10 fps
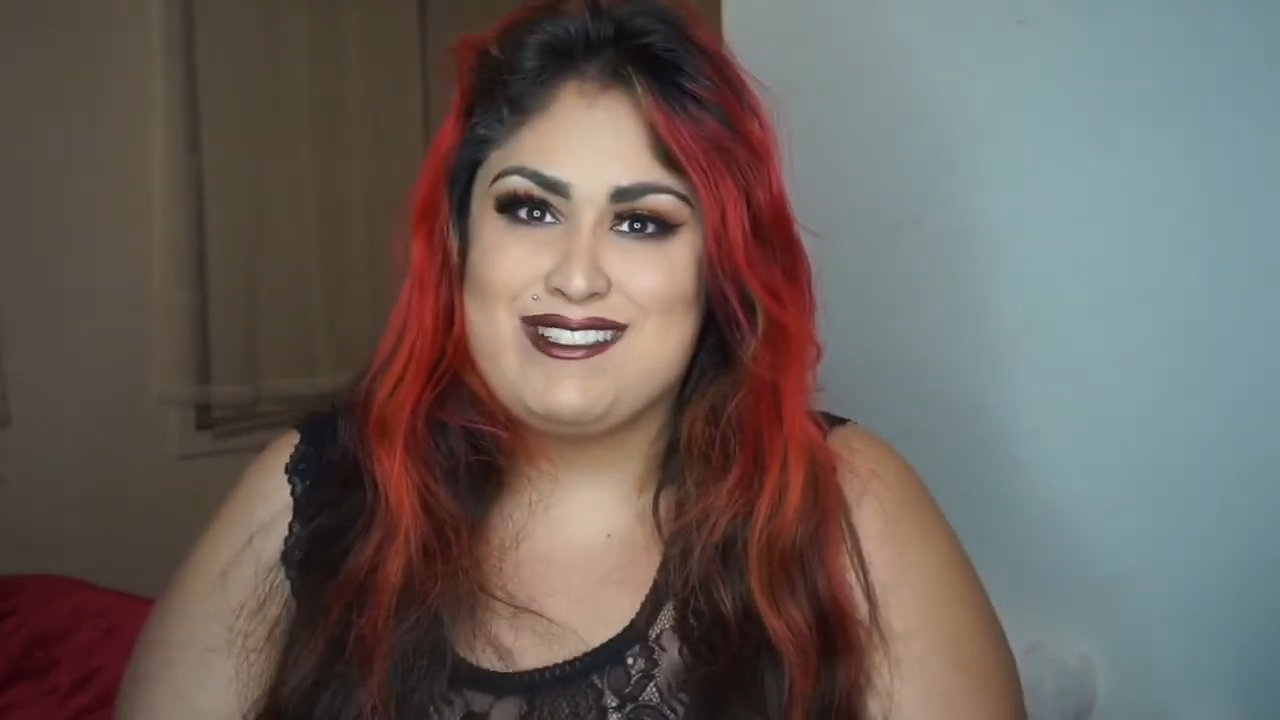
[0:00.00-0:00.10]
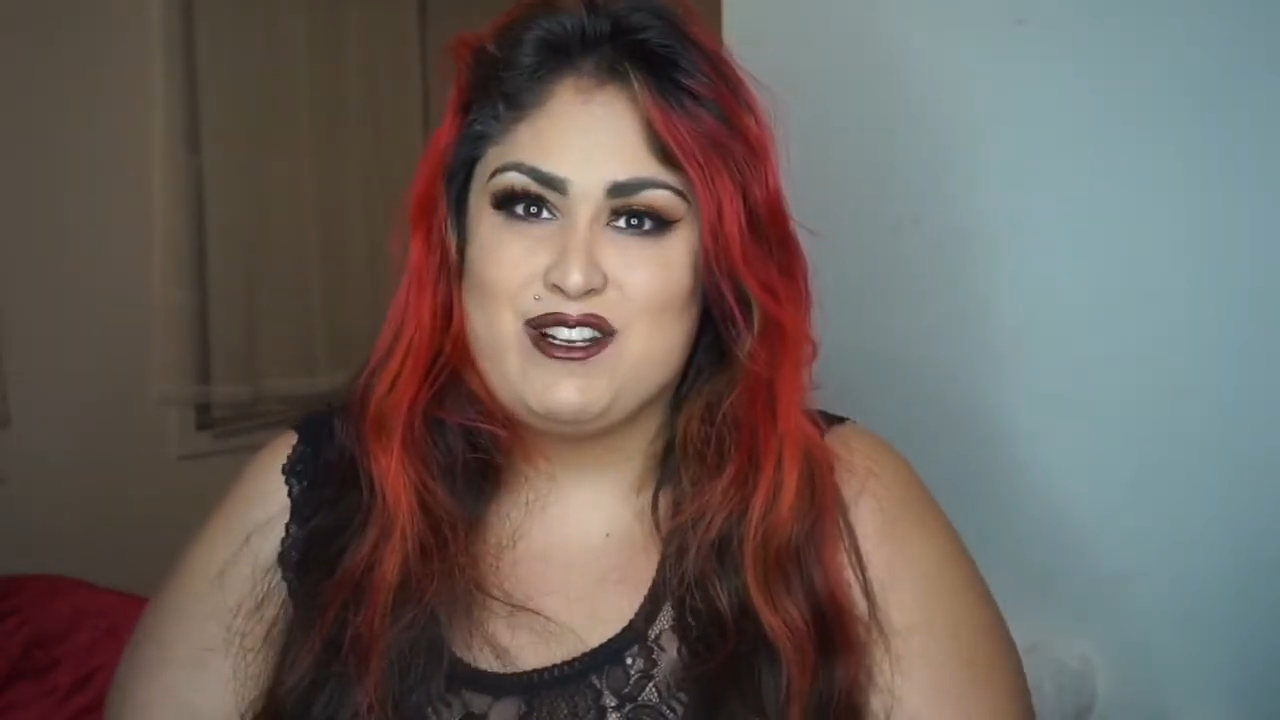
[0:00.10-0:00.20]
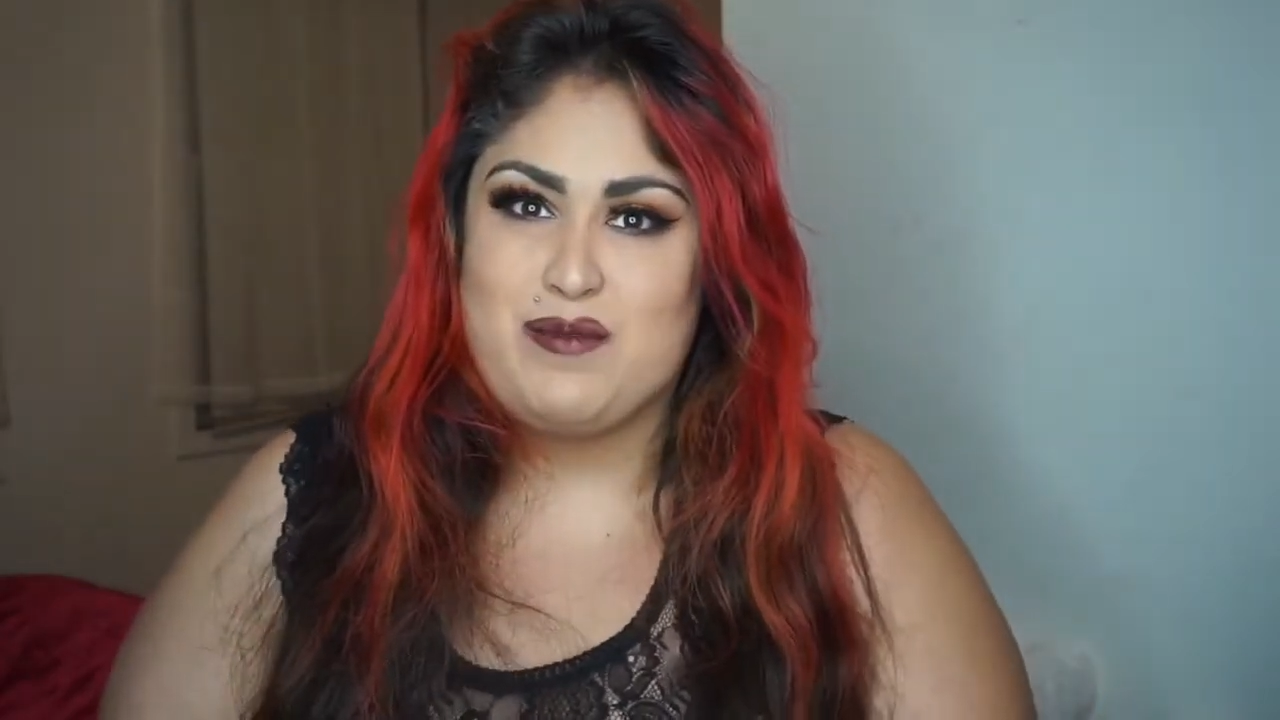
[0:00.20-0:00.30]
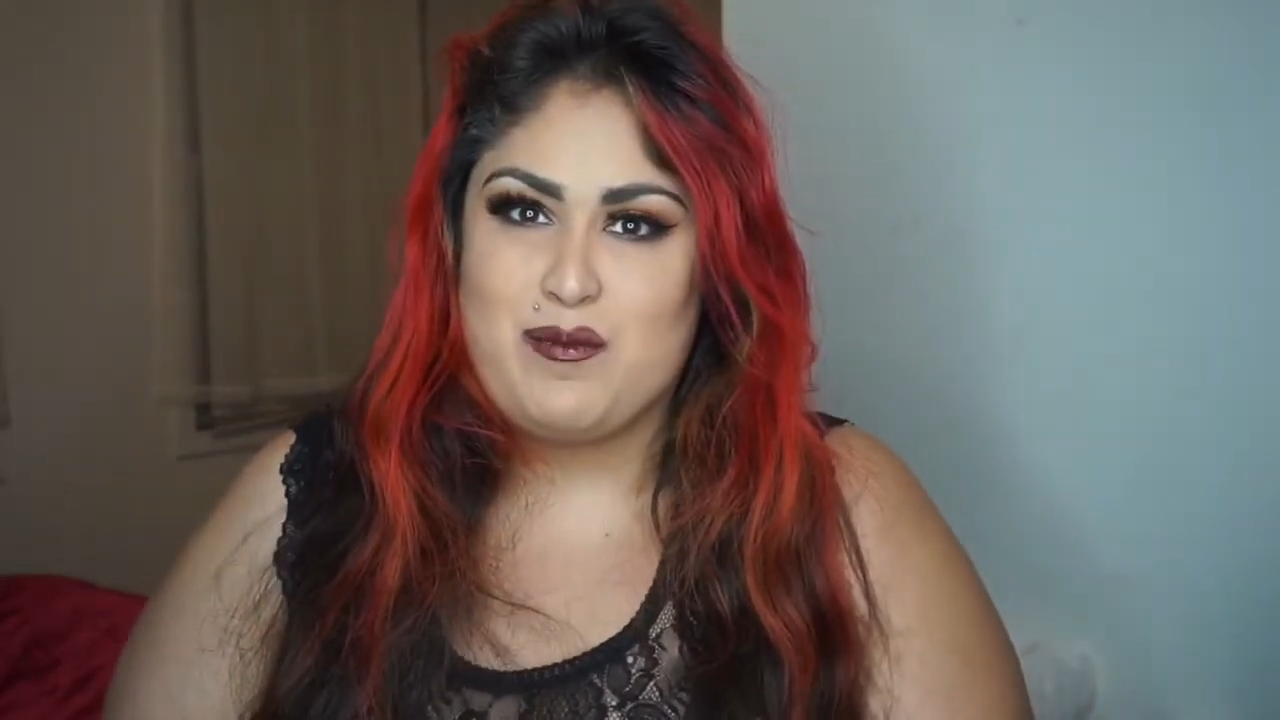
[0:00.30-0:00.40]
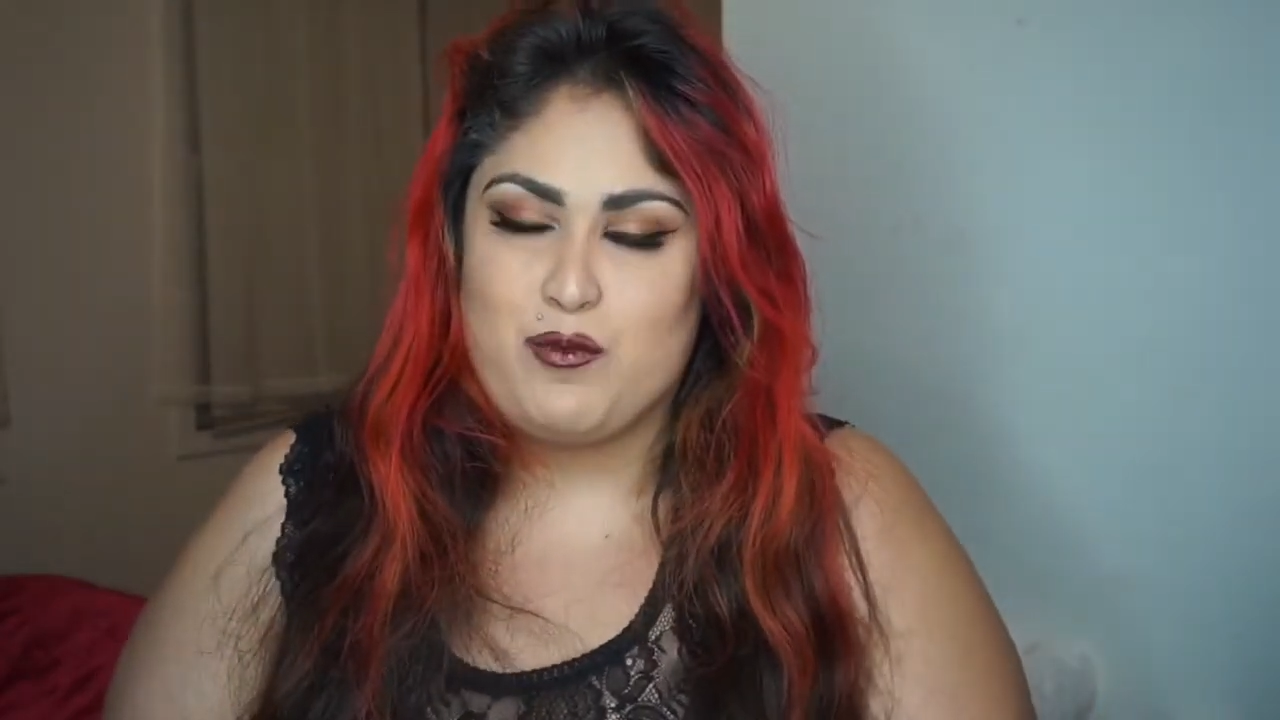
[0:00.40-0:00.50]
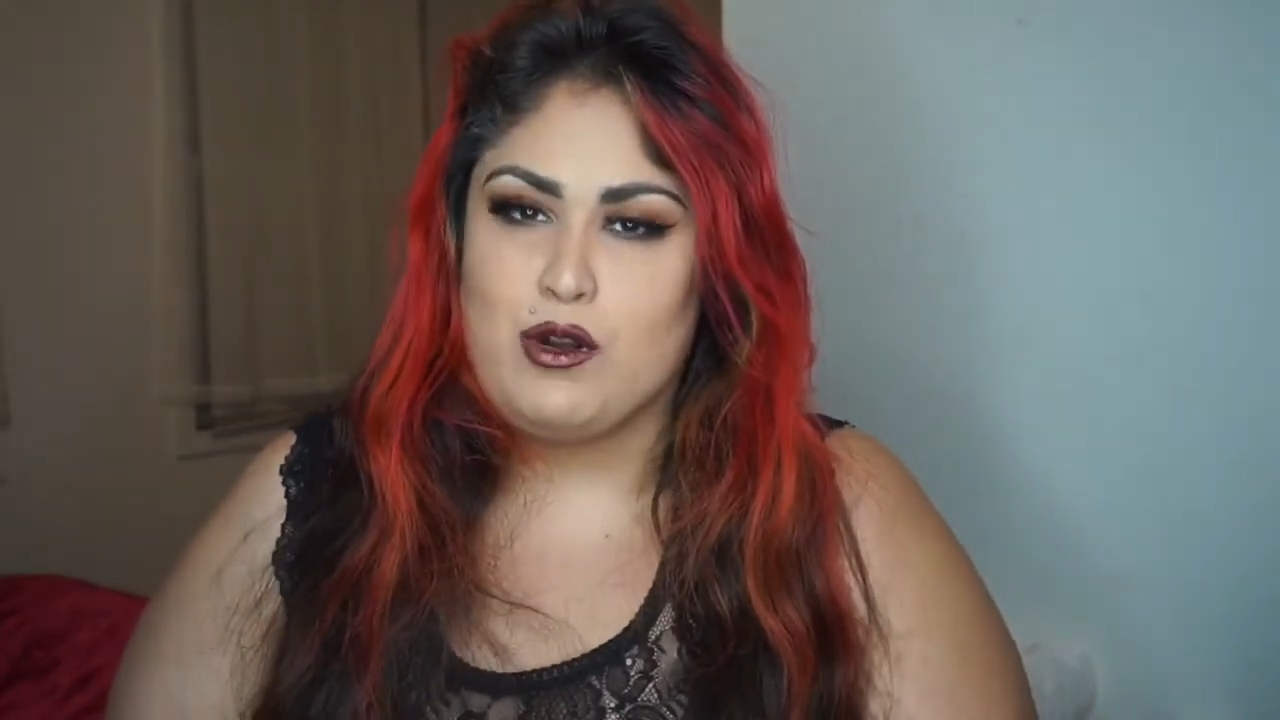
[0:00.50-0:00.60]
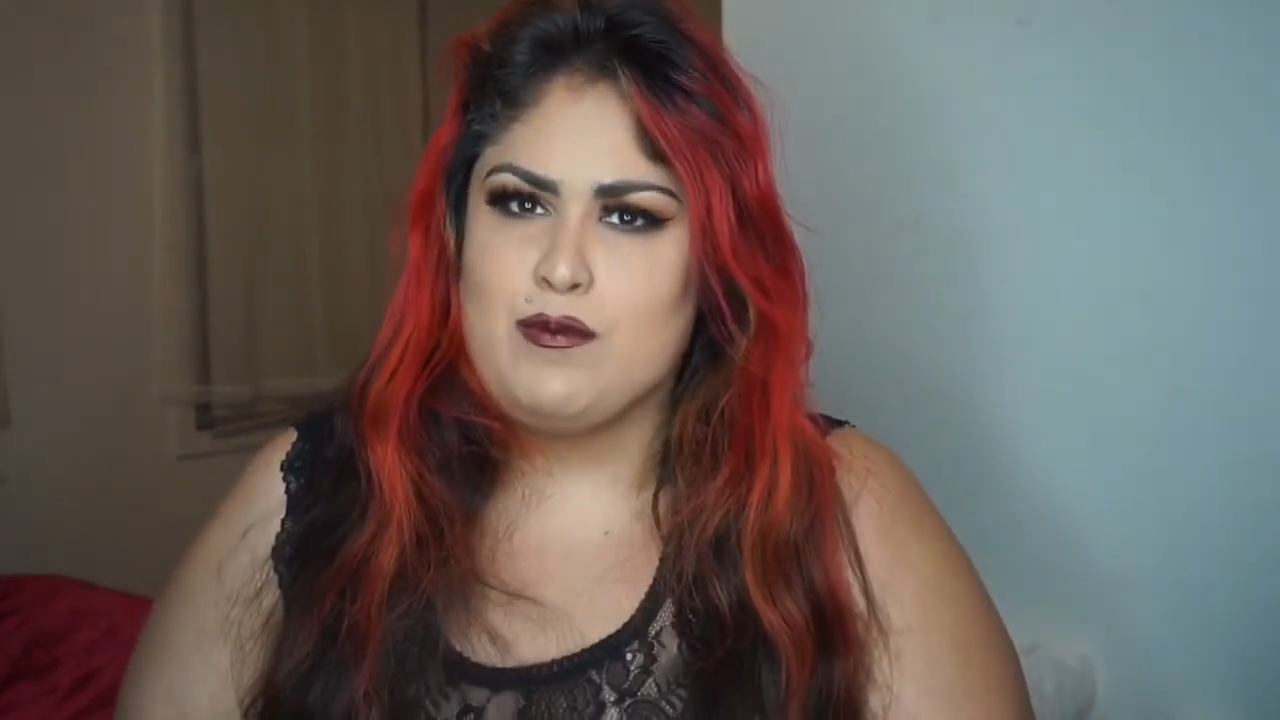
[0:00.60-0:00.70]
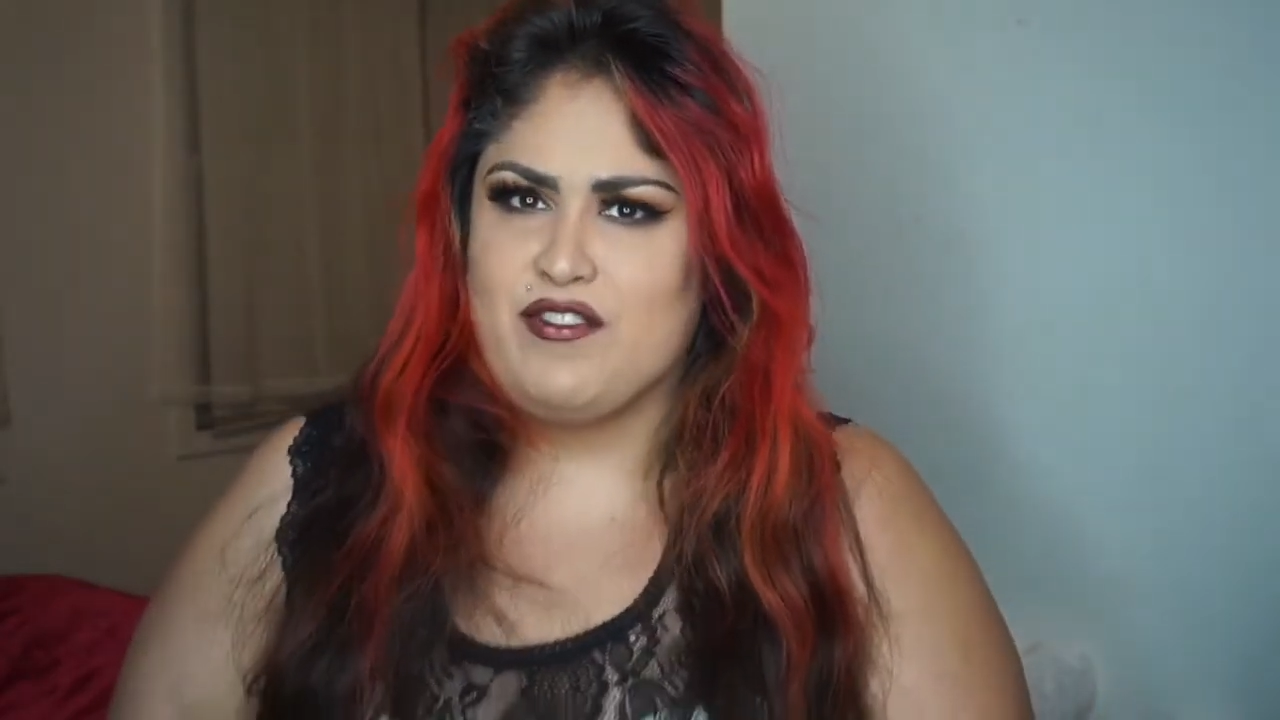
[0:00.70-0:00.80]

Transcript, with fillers: little bit more.